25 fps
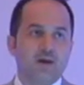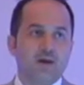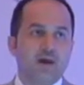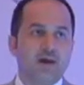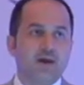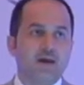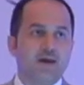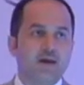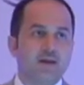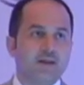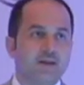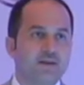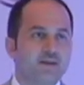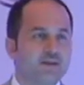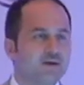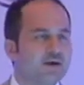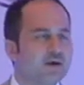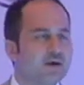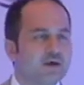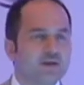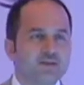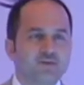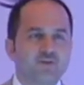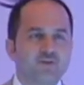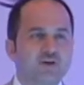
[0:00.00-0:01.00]
And
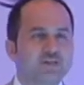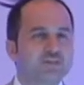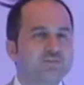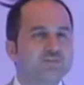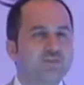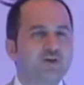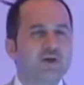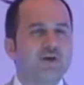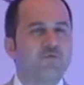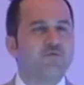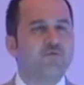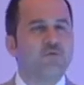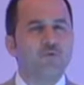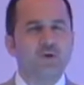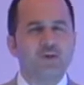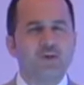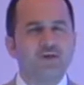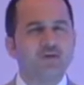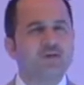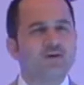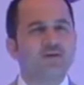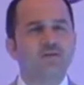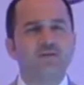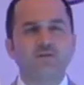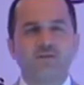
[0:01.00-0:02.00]
trust me, if we
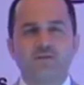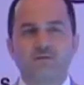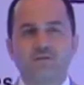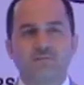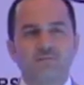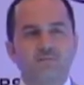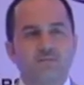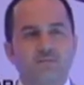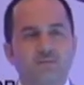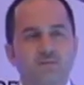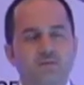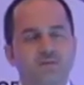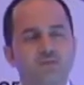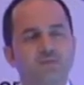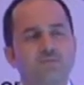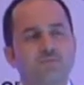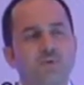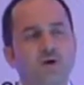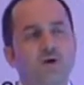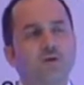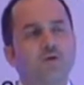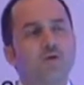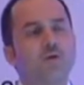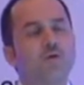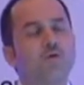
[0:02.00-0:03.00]
did it,
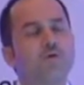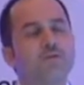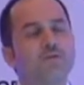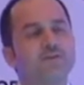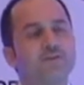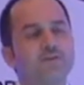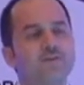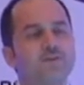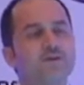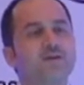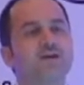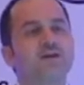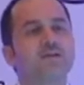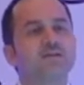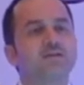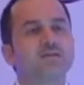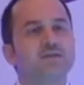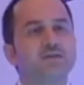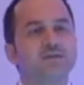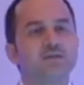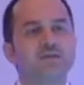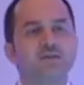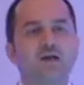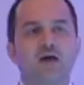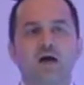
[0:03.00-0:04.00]
despite all the
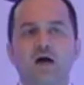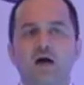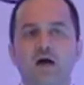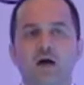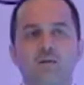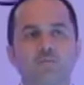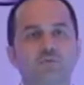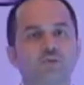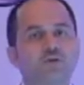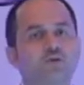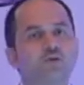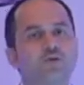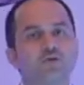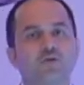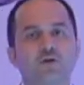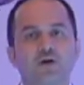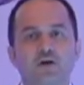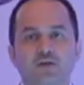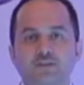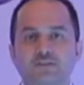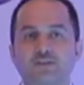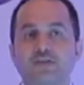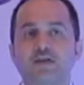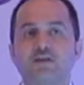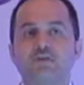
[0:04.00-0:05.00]
difficulties, I'm sure you
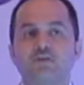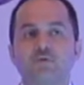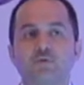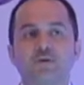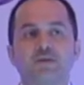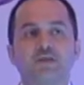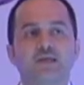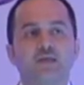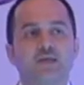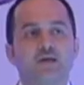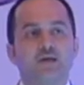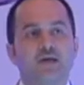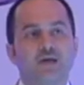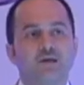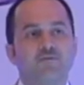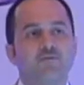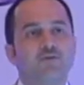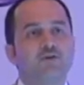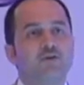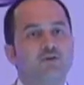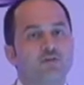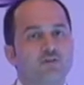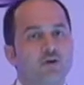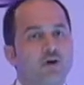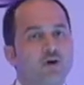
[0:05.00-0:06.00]
guys can do it even
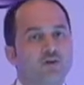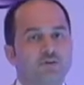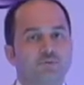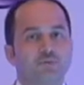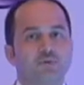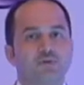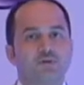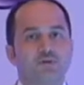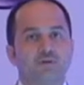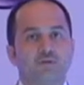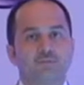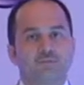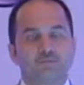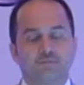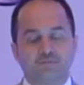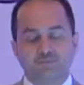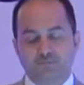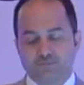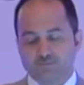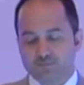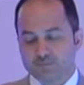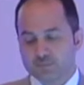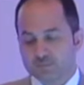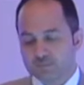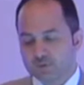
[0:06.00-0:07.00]
in your hospital.
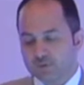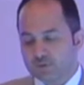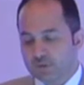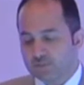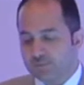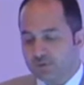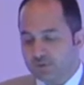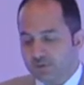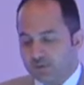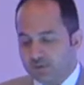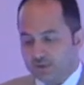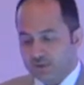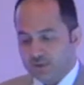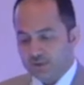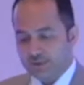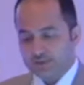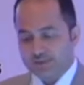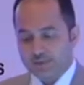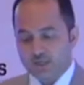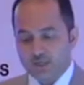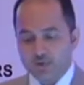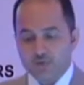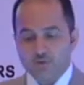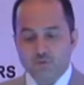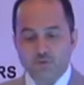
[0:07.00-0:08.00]
So let me uh,
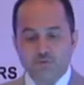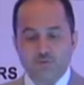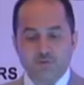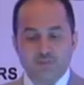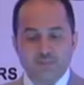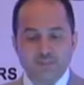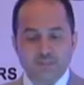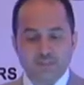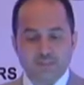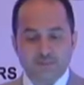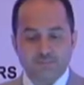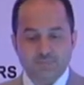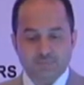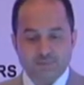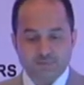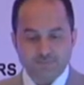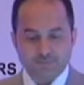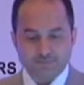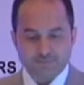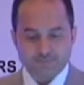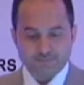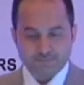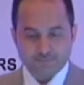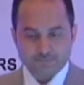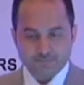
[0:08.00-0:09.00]
take you through the steps.
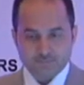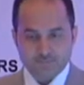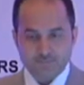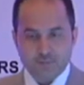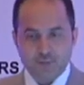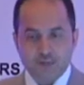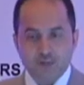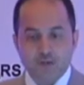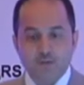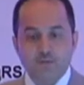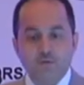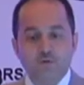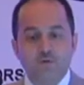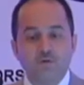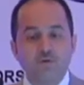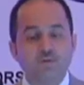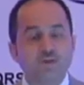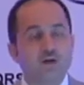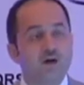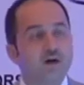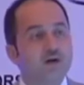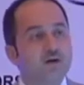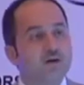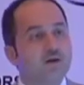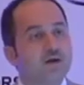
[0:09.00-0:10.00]
Those
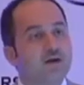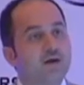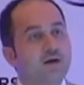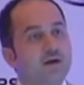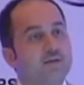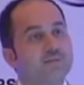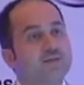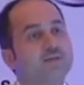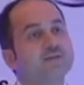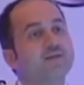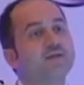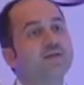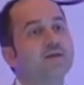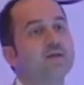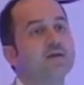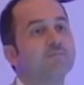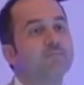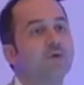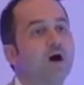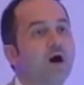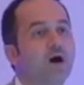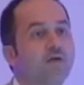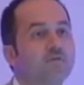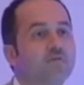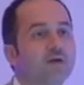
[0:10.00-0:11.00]
are uh, the team
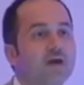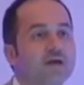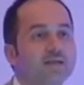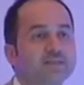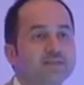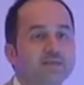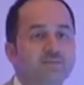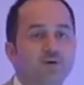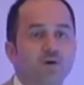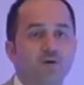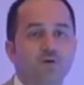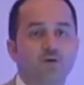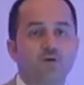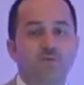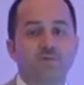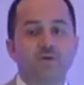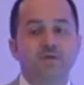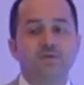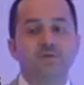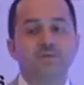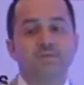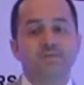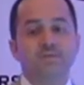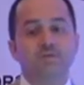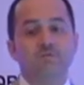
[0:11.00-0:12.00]
of the
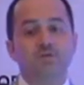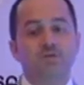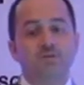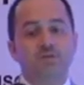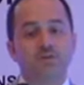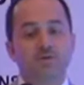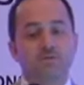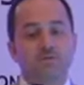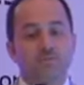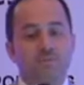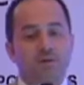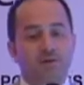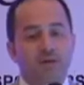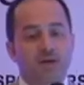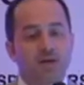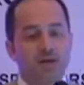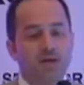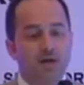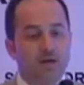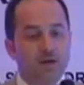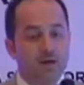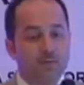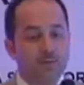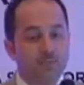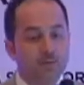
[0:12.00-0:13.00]
antimicrobial stewardship
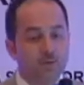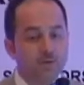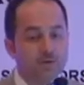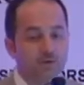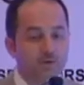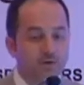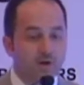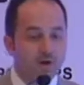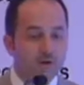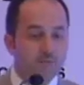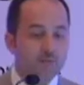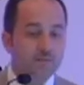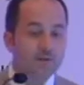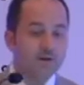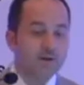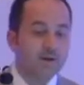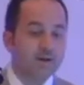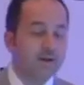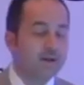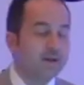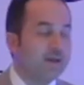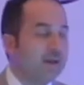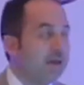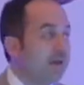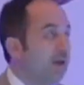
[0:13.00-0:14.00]
uh, program.
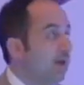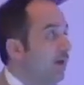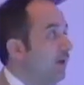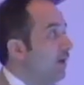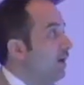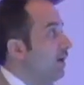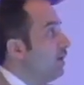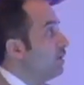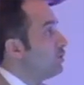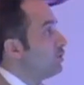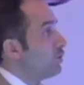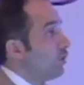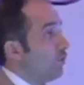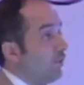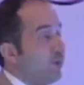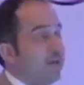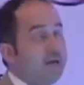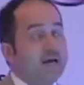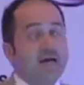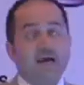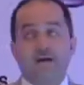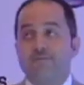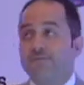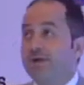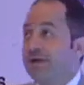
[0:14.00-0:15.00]
So we
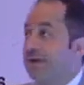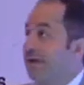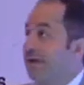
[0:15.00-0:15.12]
have a